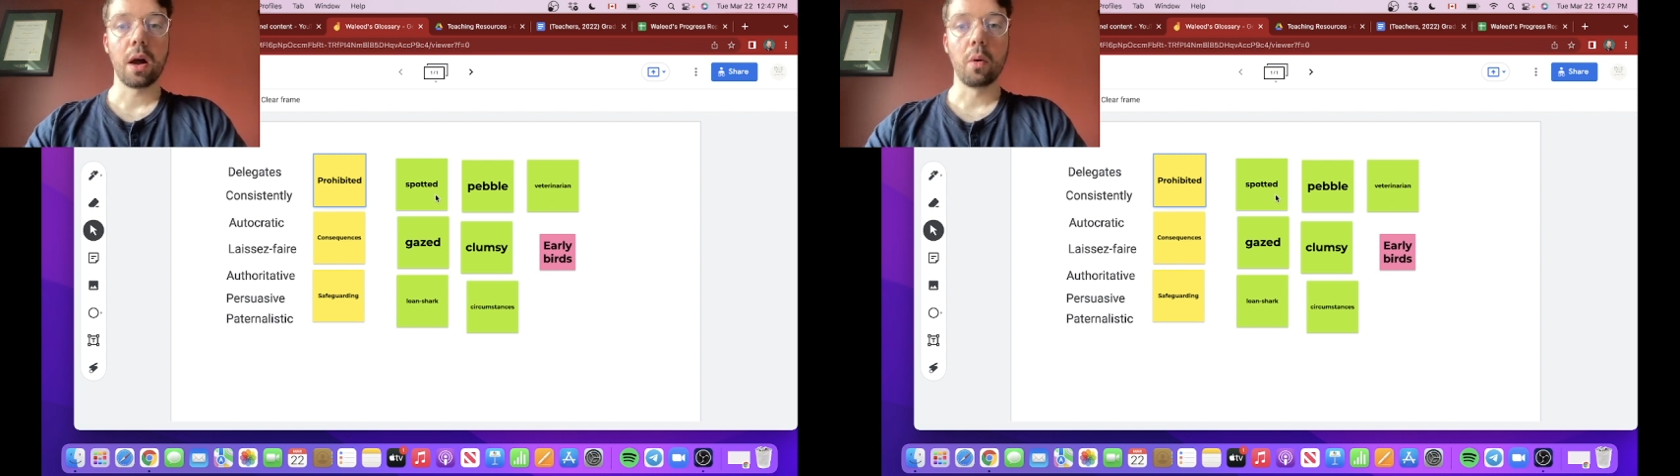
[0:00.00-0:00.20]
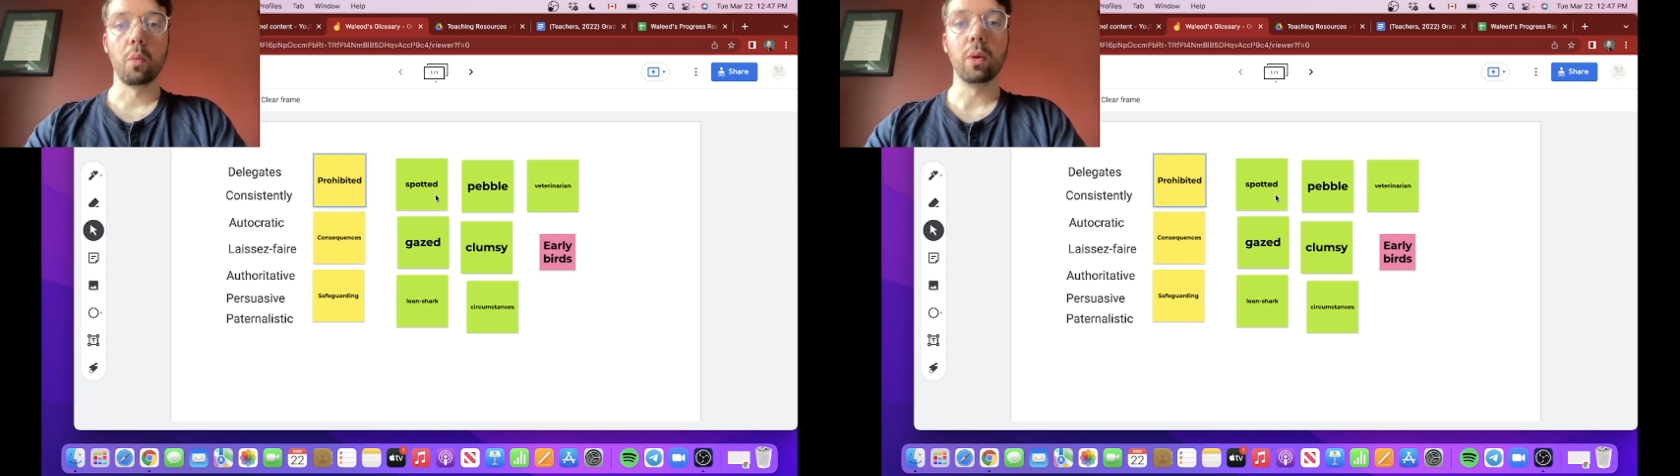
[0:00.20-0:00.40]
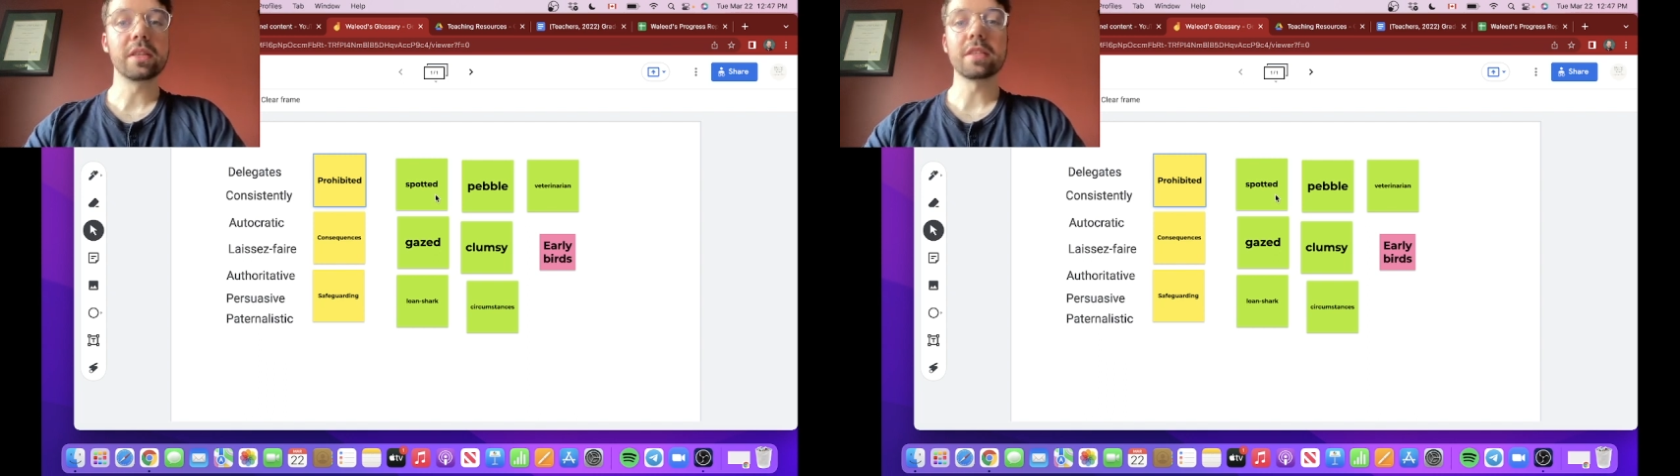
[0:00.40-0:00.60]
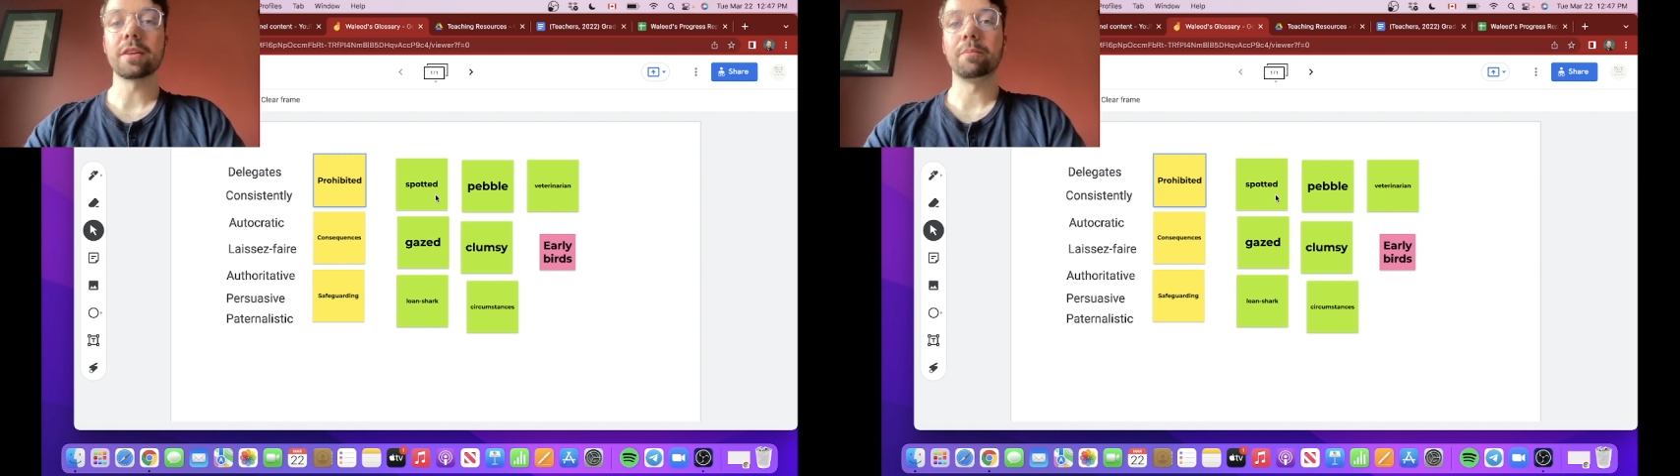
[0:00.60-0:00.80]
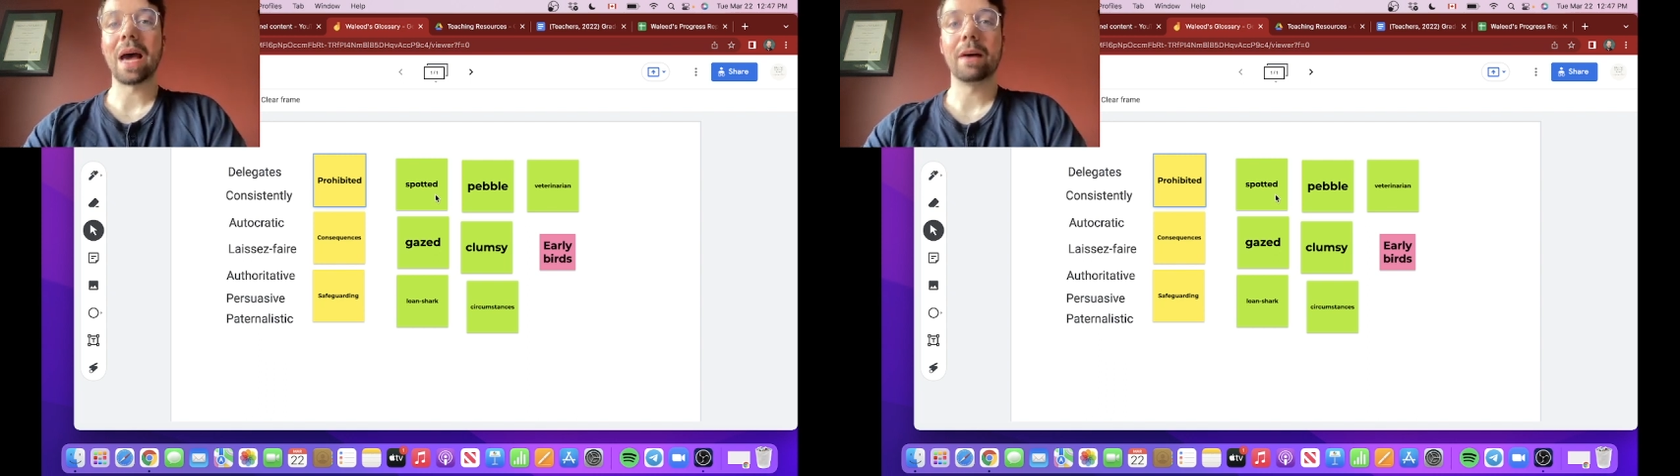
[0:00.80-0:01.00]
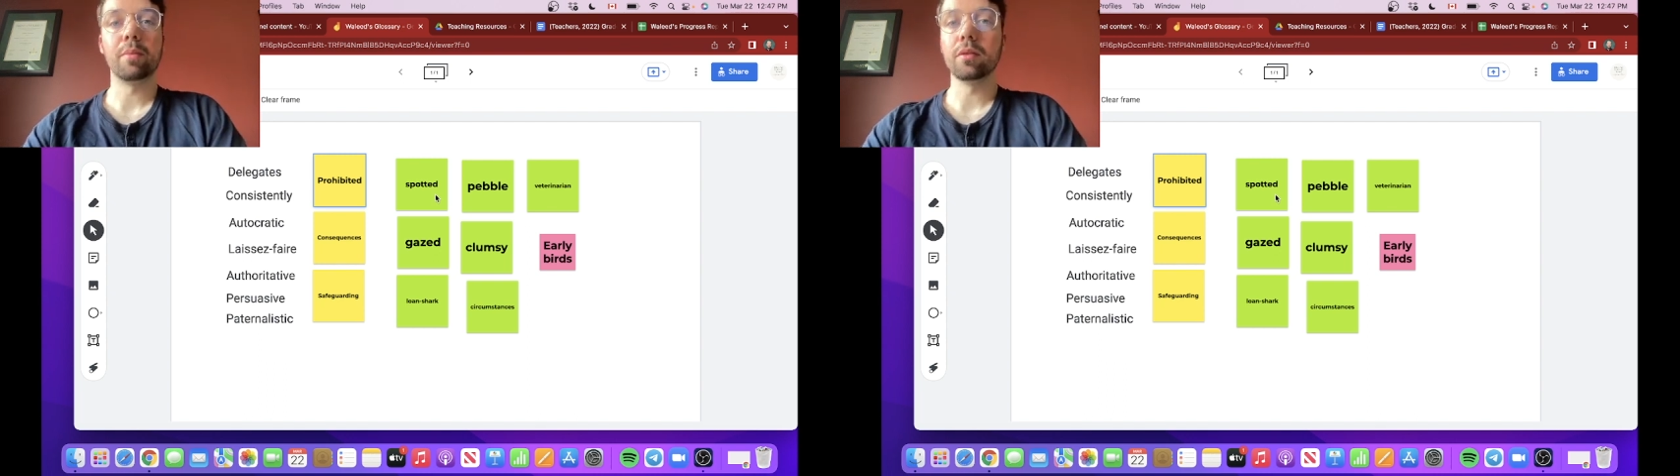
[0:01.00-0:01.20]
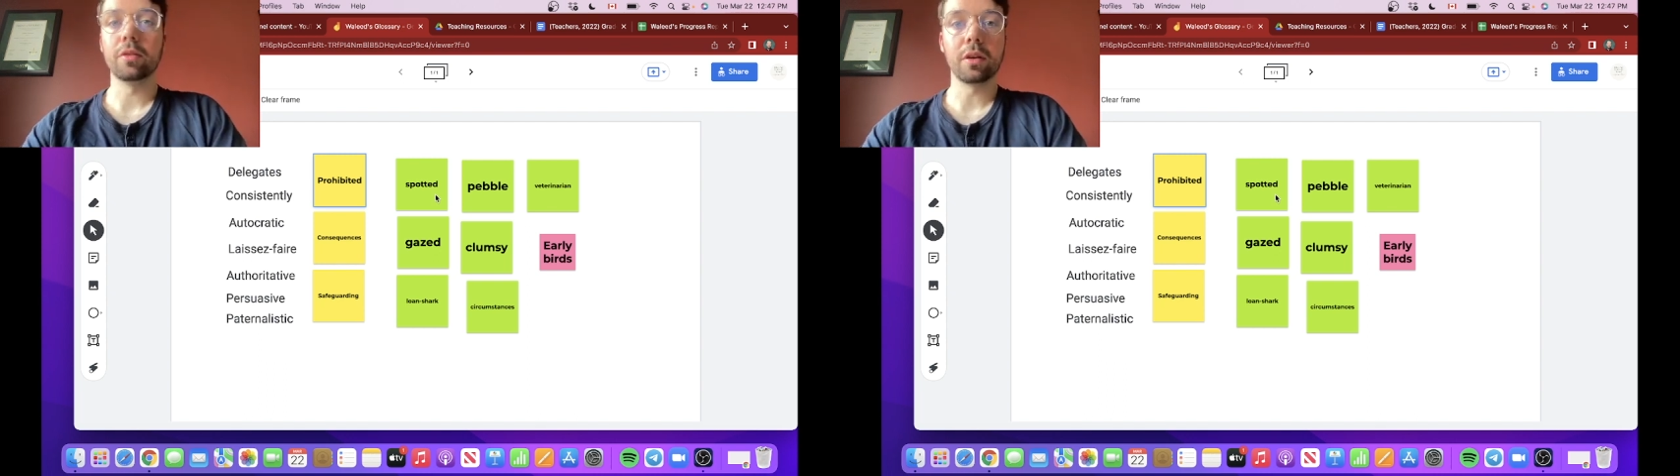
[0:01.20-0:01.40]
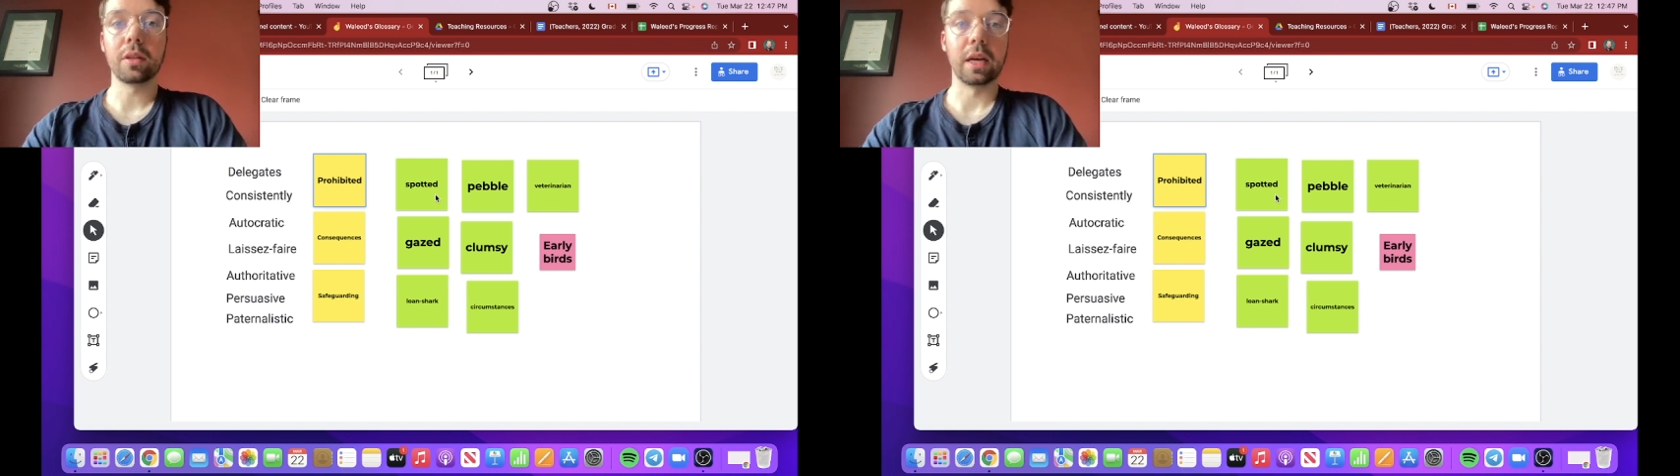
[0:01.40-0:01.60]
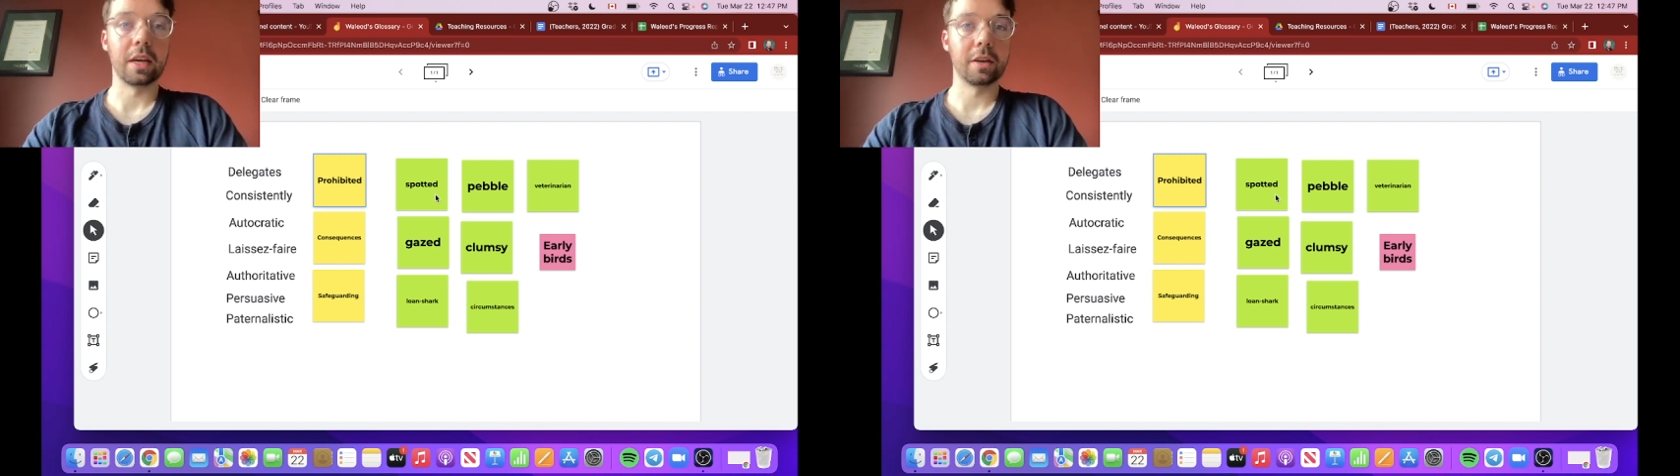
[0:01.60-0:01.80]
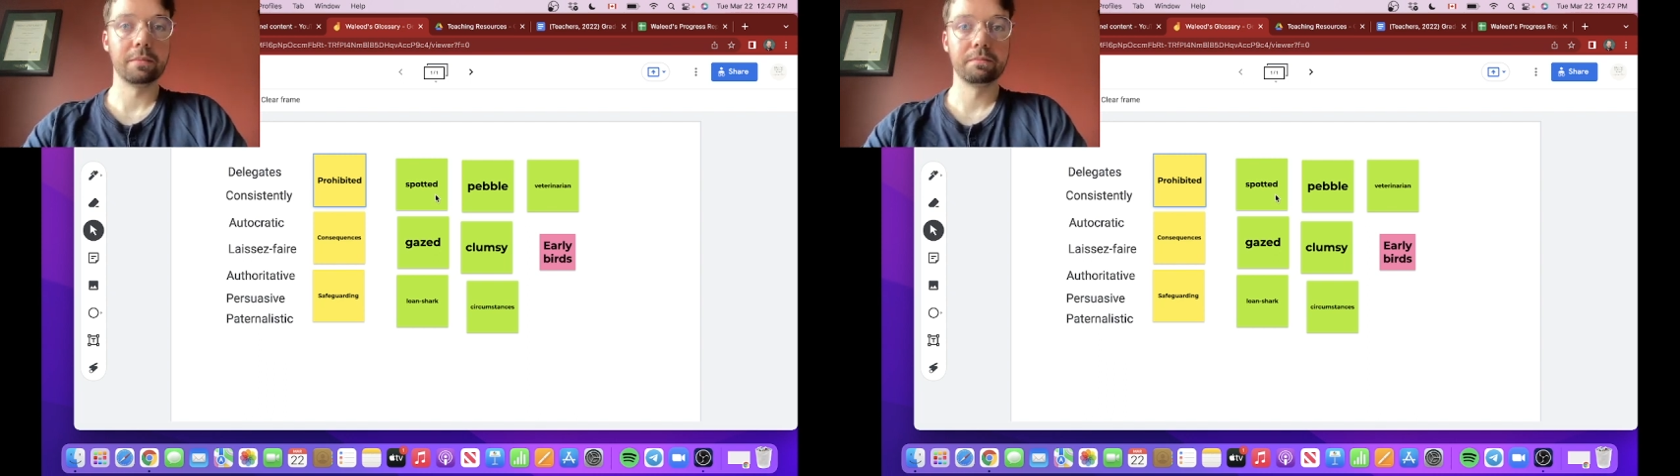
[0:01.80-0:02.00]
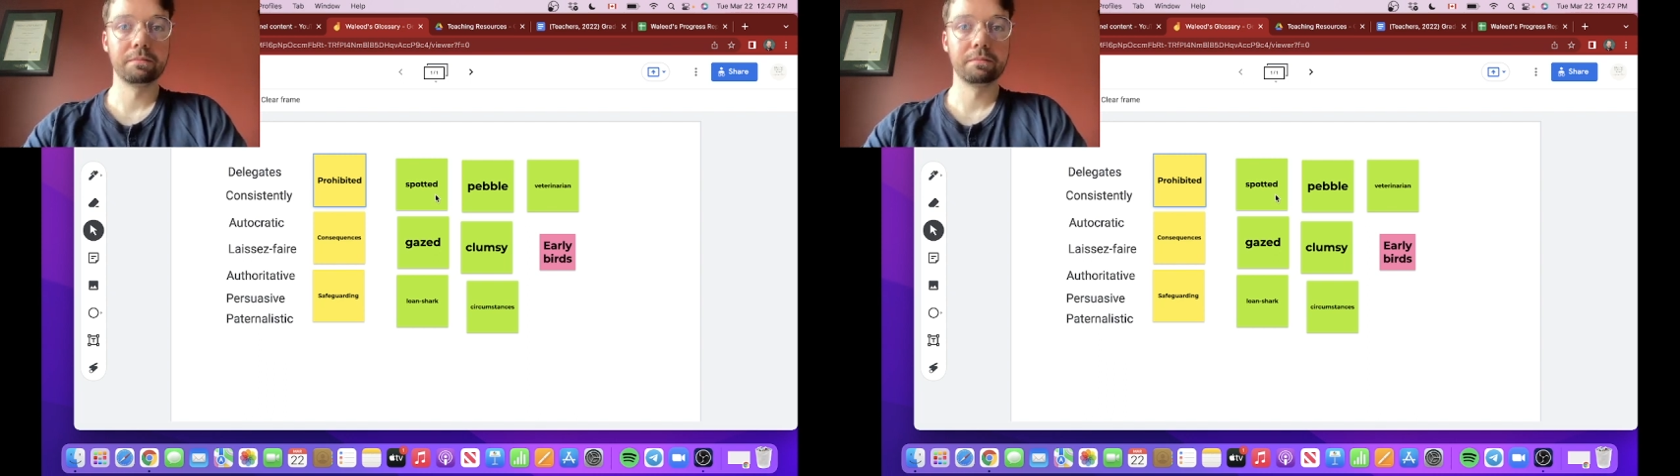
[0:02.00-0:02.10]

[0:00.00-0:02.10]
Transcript: what does a pebble look like?